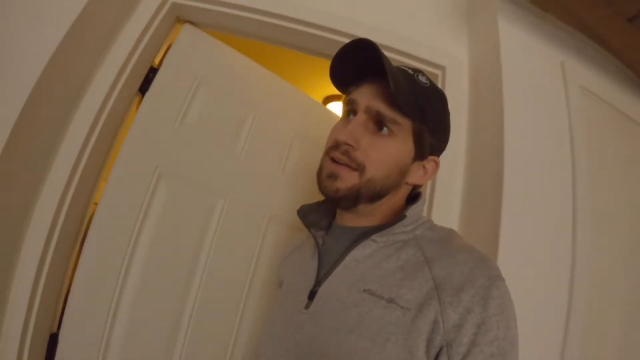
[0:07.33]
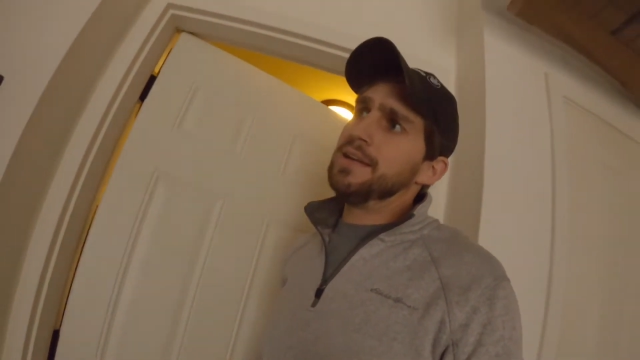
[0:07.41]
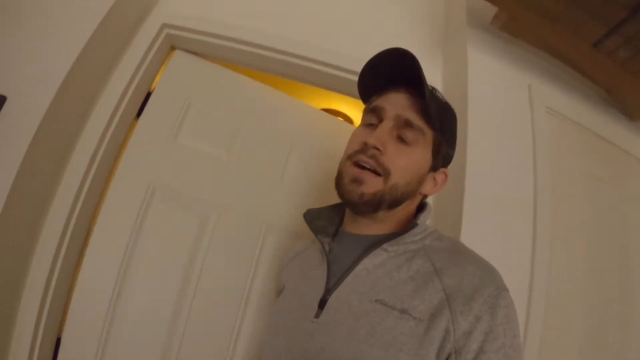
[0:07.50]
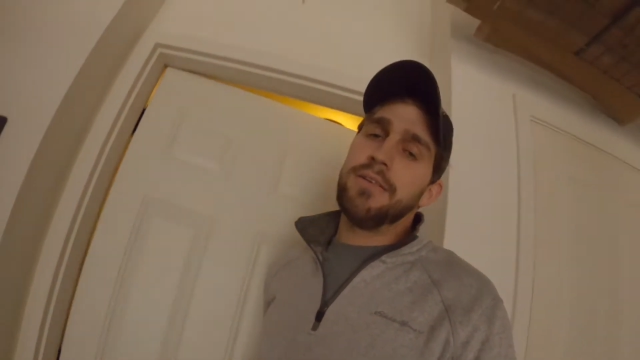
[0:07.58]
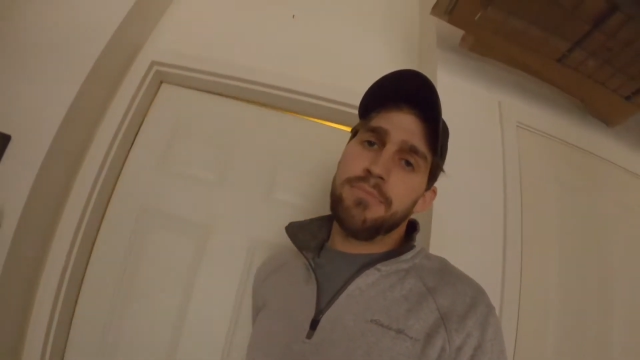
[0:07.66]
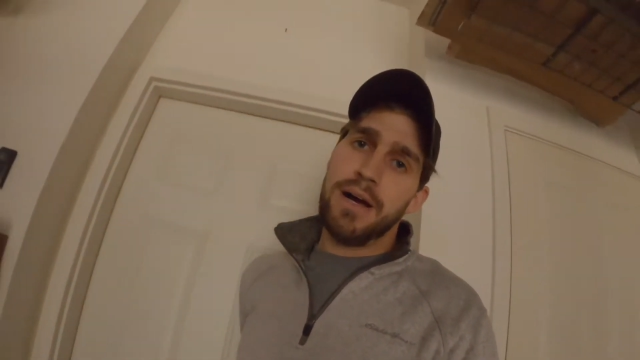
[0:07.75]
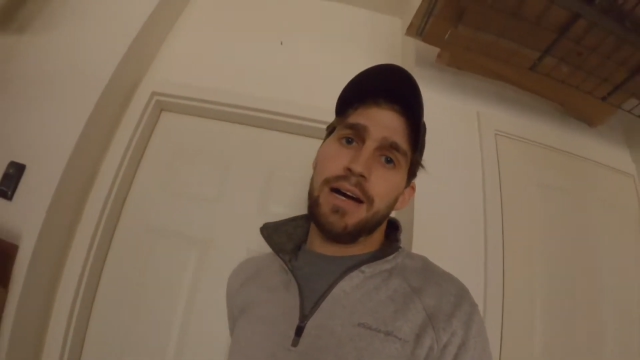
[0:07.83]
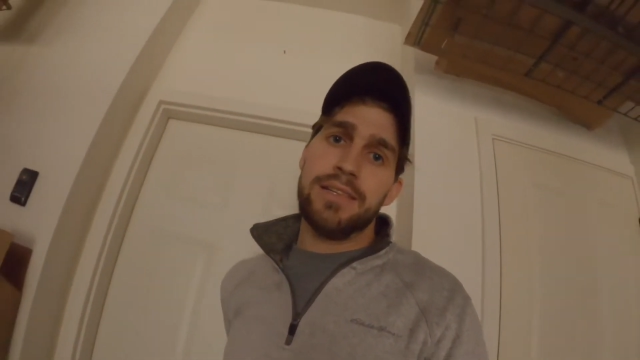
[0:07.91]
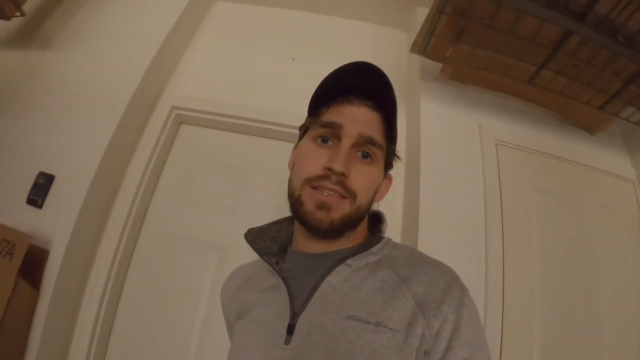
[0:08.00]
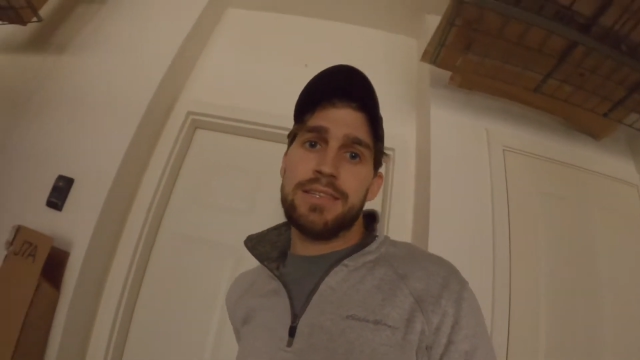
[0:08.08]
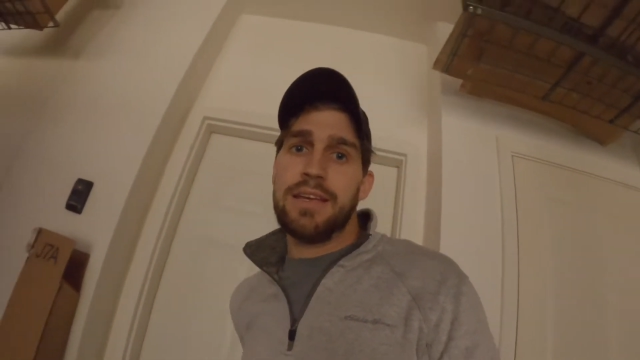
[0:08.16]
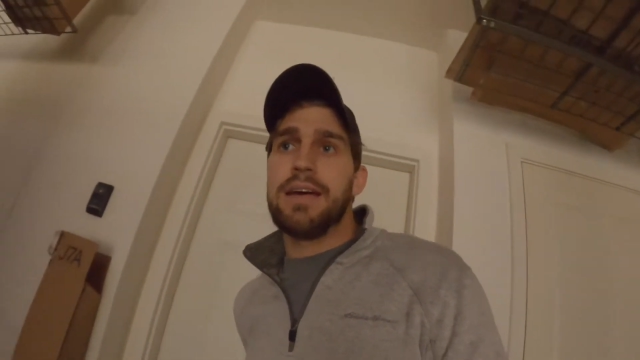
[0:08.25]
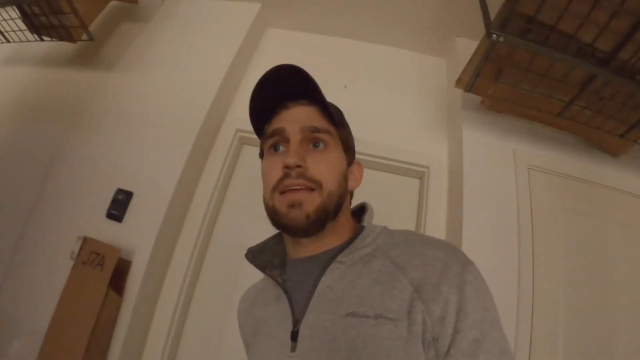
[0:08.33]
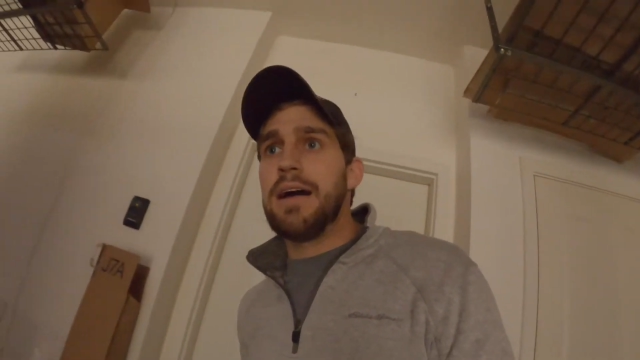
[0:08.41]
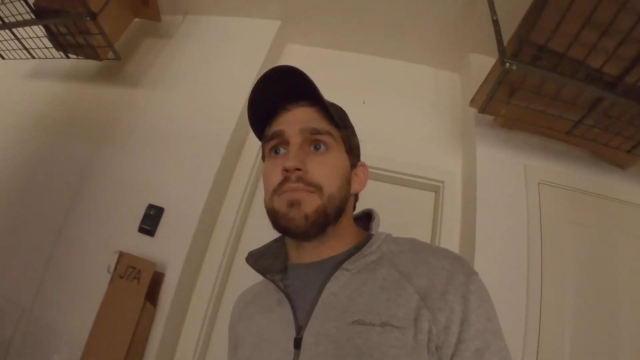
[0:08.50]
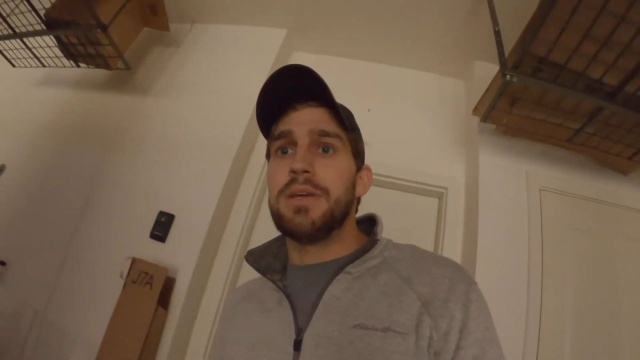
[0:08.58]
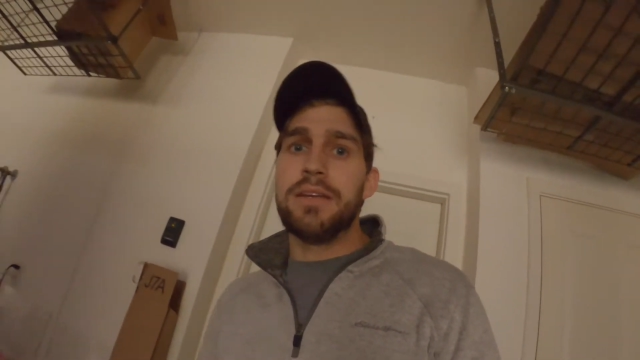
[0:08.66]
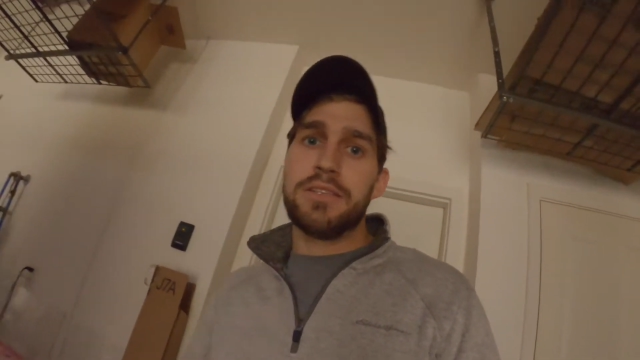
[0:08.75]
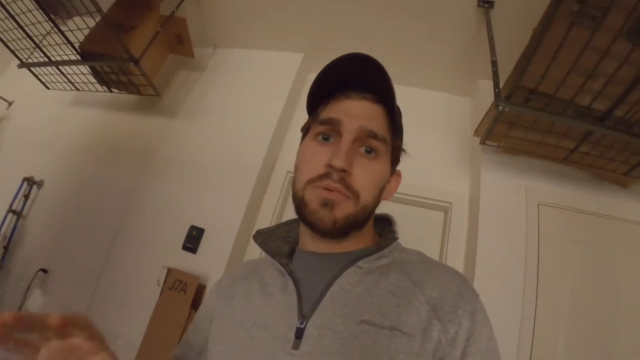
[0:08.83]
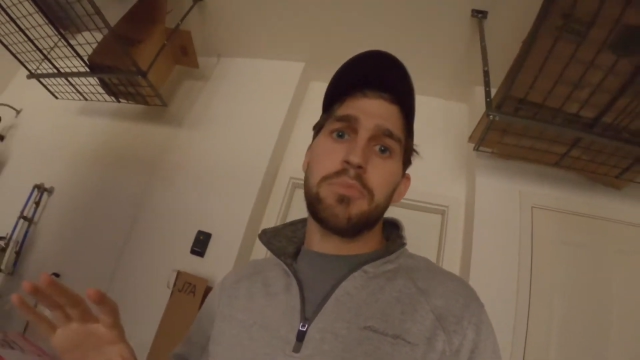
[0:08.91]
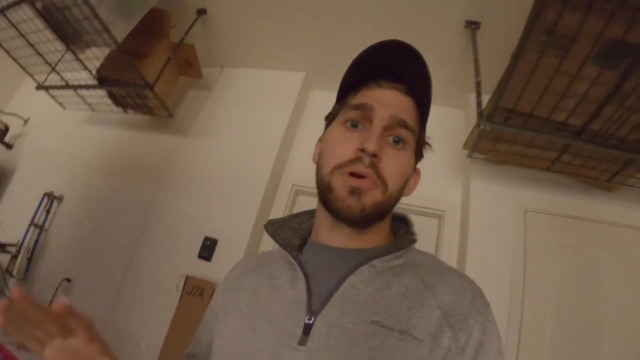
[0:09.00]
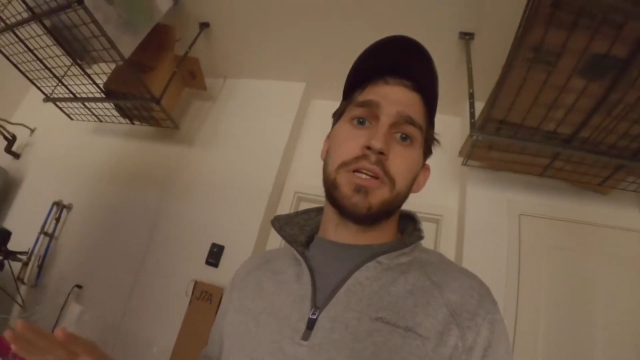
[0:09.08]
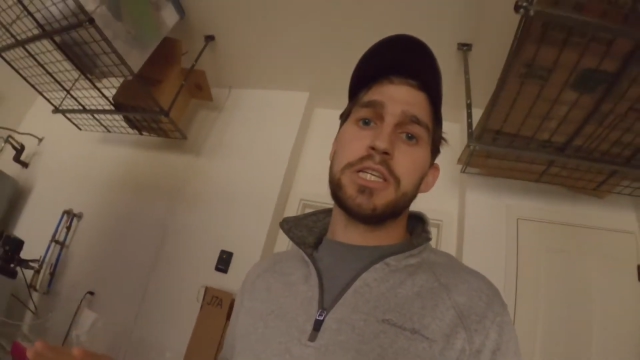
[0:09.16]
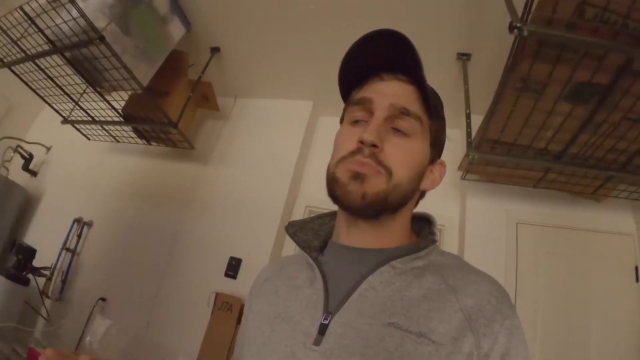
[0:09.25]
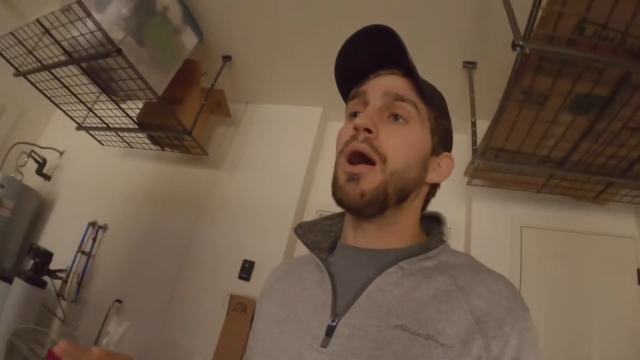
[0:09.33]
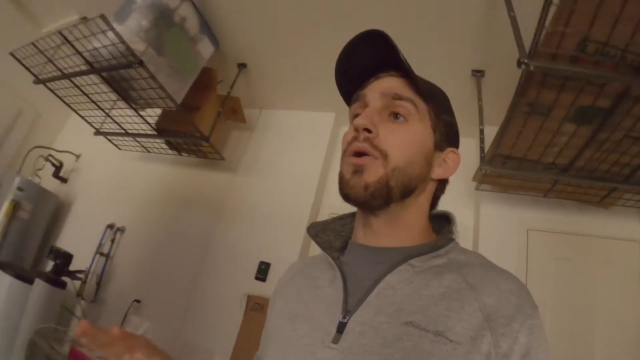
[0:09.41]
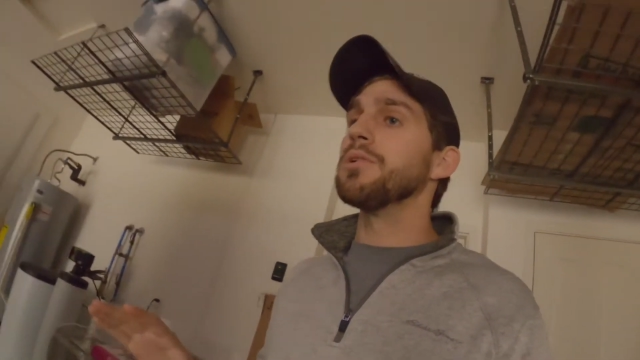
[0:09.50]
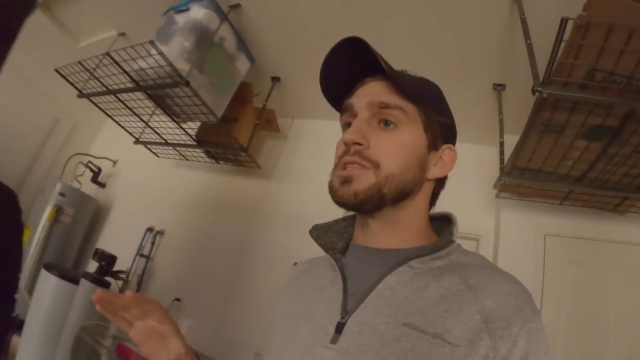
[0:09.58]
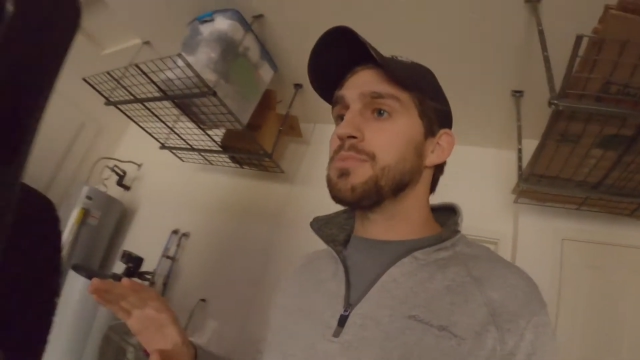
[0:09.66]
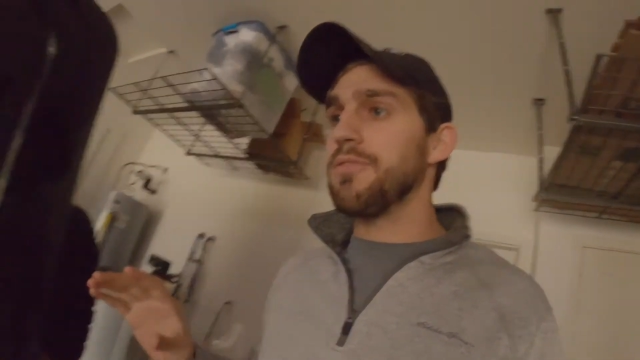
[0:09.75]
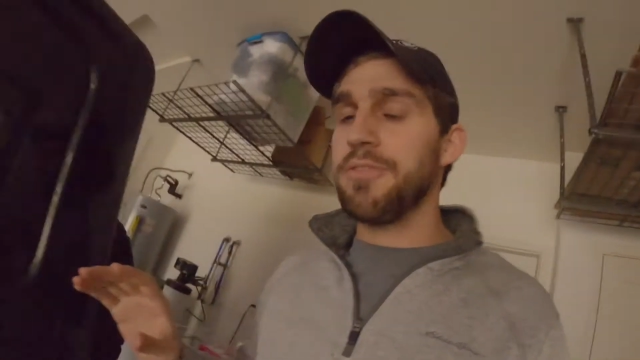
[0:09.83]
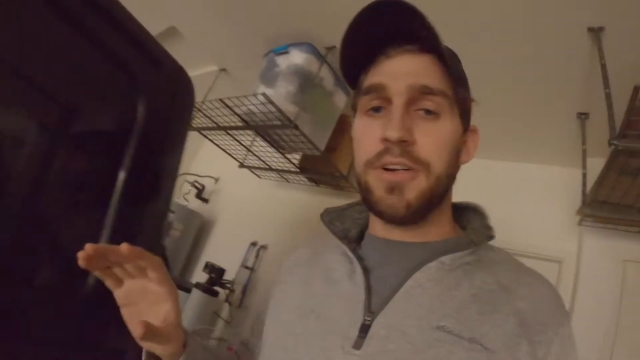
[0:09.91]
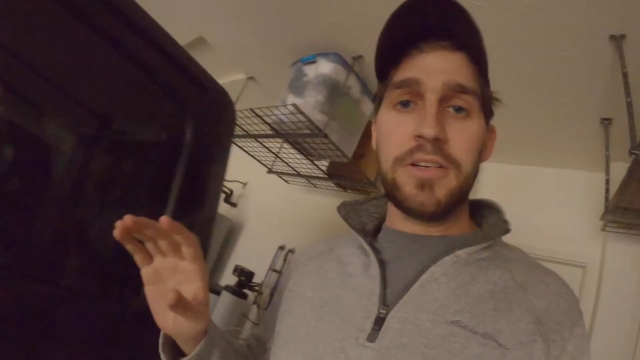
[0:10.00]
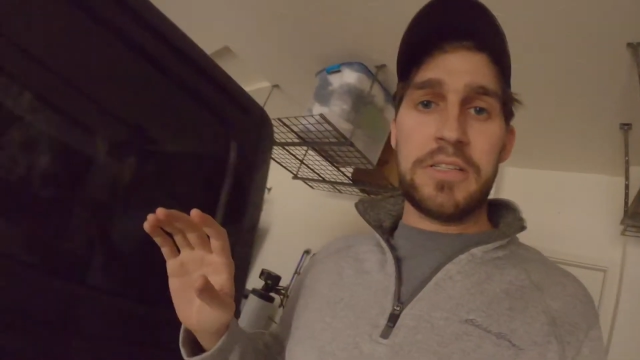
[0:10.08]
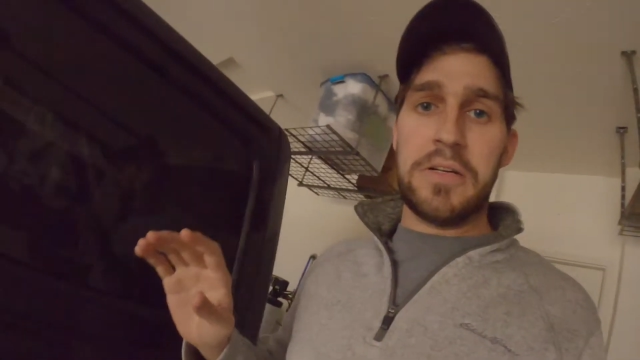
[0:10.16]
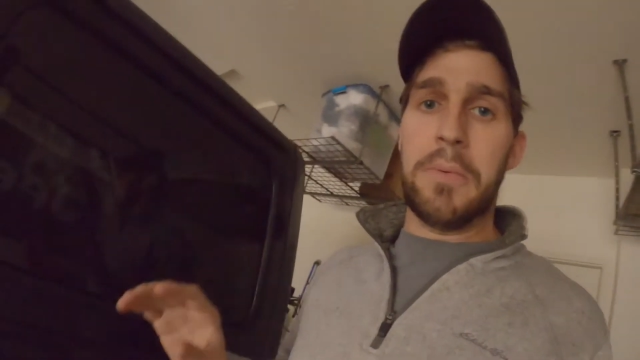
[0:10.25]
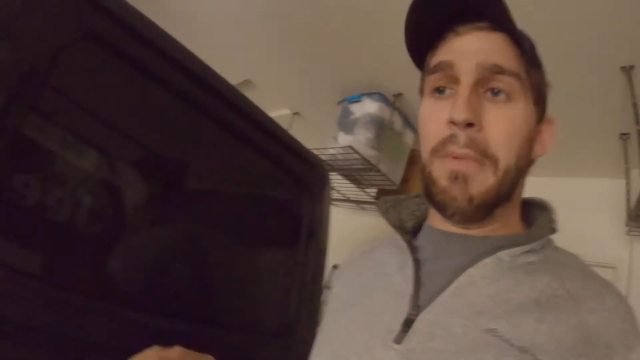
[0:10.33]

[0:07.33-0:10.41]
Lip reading: Now, mods, I mean some pretty small ones, but first, oh